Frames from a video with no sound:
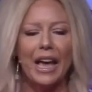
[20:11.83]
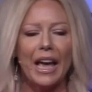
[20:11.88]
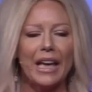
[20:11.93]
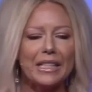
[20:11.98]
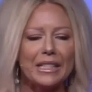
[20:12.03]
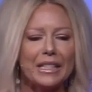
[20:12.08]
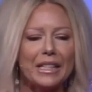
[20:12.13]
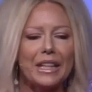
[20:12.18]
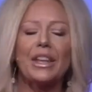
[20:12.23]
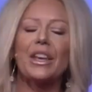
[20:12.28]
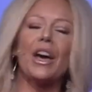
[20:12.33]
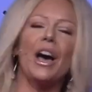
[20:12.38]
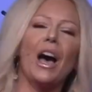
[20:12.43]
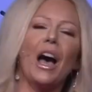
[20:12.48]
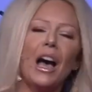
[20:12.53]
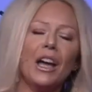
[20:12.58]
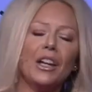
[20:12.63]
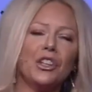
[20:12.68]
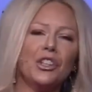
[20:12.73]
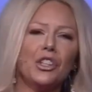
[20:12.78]
as the
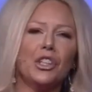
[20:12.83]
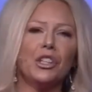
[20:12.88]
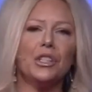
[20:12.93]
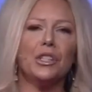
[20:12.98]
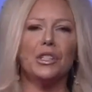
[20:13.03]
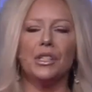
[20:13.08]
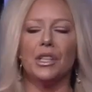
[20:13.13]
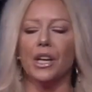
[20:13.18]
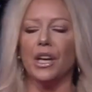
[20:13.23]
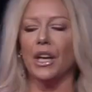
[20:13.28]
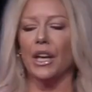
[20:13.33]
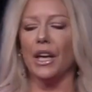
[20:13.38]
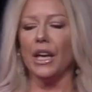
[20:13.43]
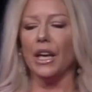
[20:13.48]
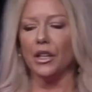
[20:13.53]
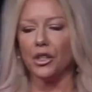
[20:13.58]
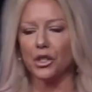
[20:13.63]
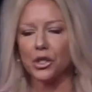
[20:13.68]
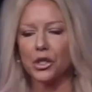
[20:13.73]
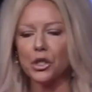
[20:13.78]
conscious
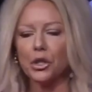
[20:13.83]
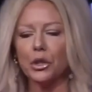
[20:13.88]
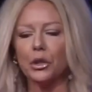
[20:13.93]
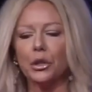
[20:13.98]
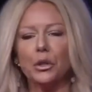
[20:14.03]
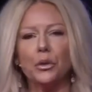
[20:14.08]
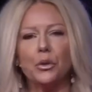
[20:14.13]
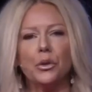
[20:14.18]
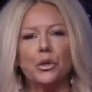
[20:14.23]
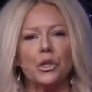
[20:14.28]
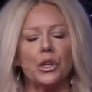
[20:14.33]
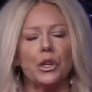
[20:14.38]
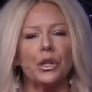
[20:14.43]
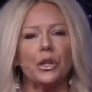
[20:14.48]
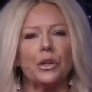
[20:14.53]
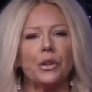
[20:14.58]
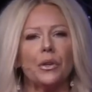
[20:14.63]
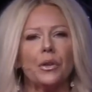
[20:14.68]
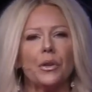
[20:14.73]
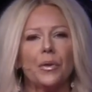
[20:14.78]

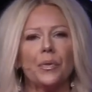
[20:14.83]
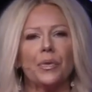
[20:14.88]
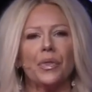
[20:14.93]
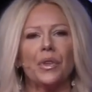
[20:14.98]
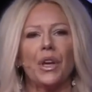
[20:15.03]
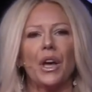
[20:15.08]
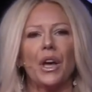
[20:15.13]
exclusion